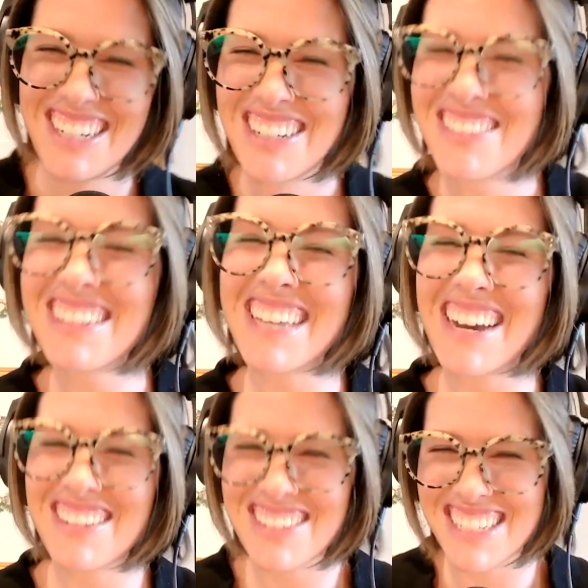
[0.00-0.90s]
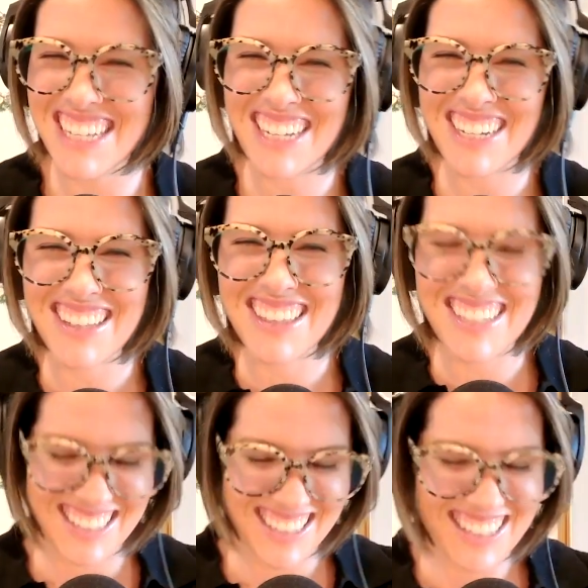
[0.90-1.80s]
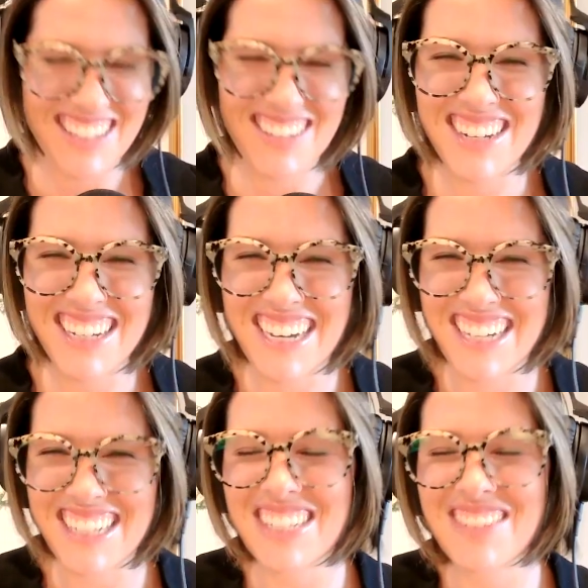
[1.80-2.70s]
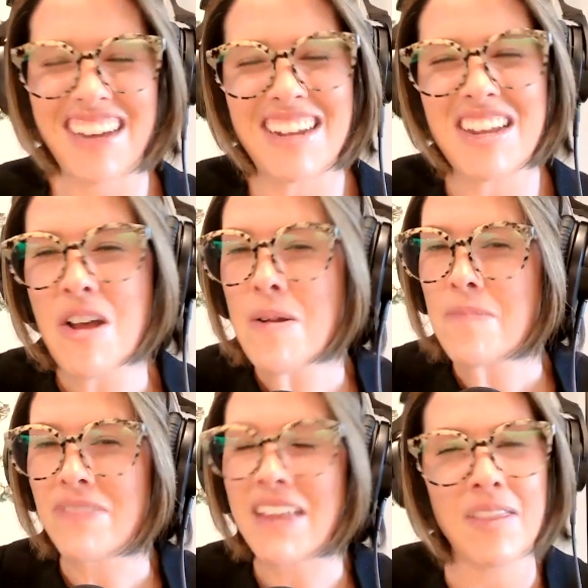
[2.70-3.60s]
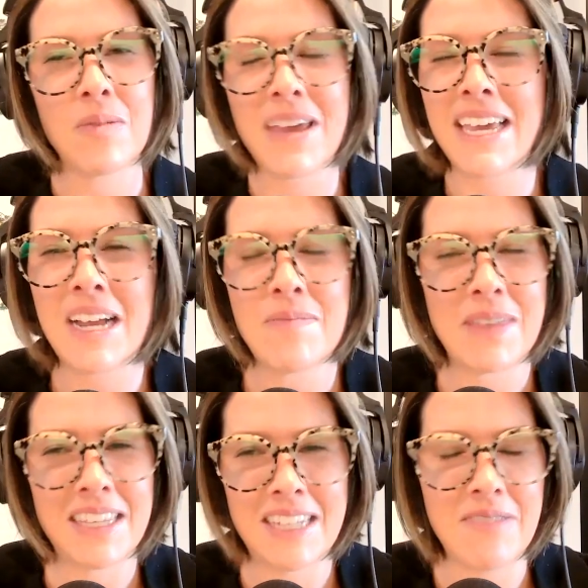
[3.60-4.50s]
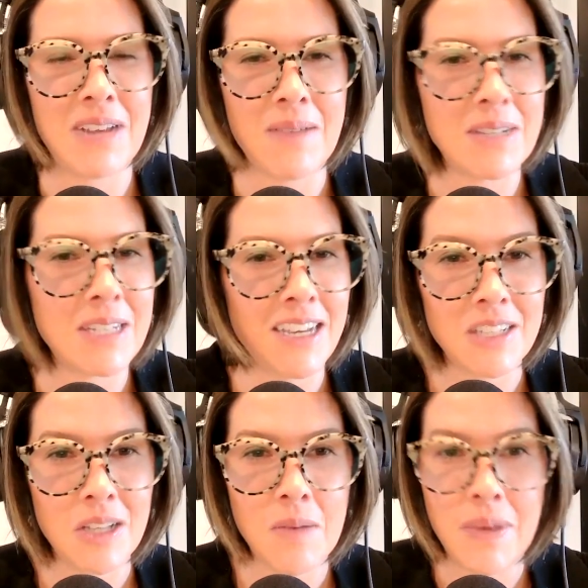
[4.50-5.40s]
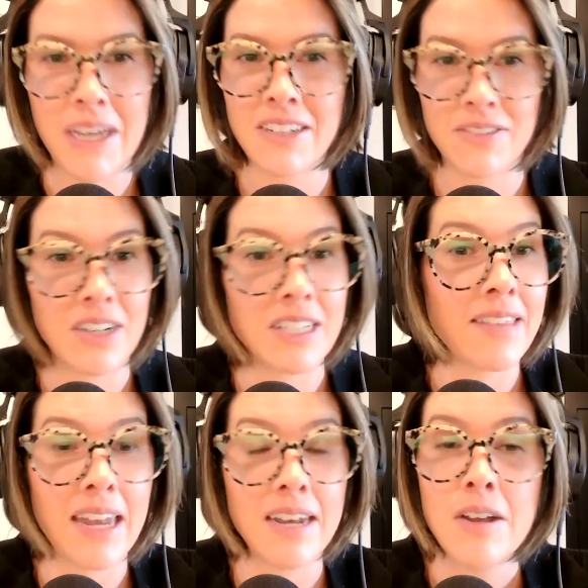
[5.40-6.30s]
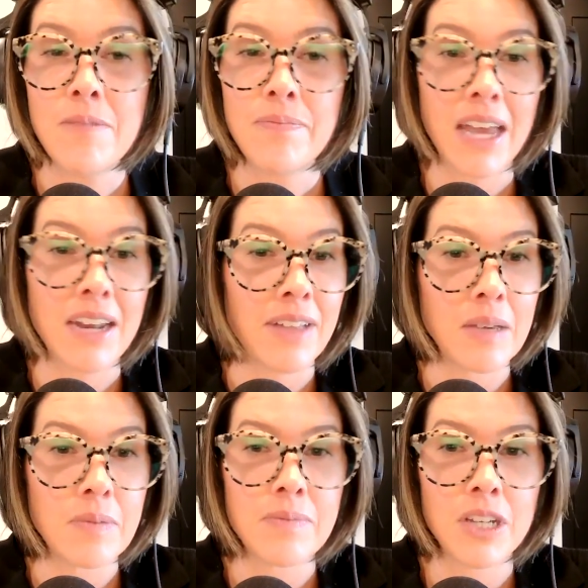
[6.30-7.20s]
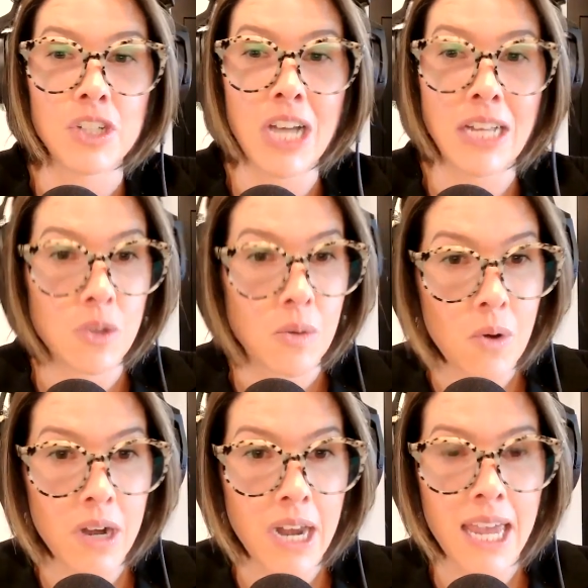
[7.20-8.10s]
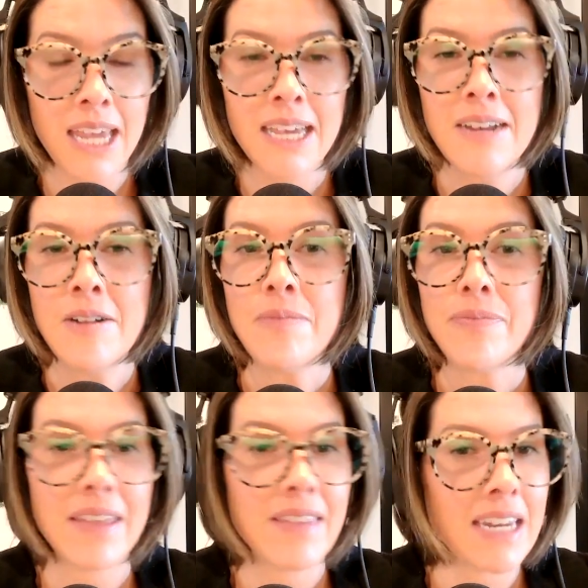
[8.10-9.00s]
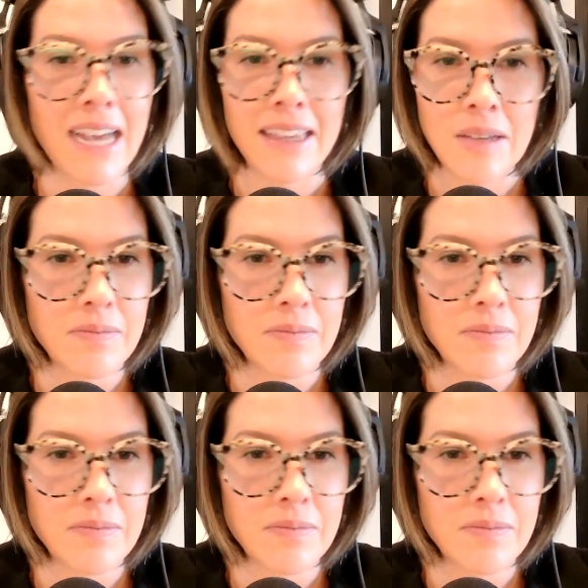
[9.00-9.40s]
really out of sync on these evening nights. But yeah, the waking up at the same time is a big difference. And then kind of like gentle morning. And then, like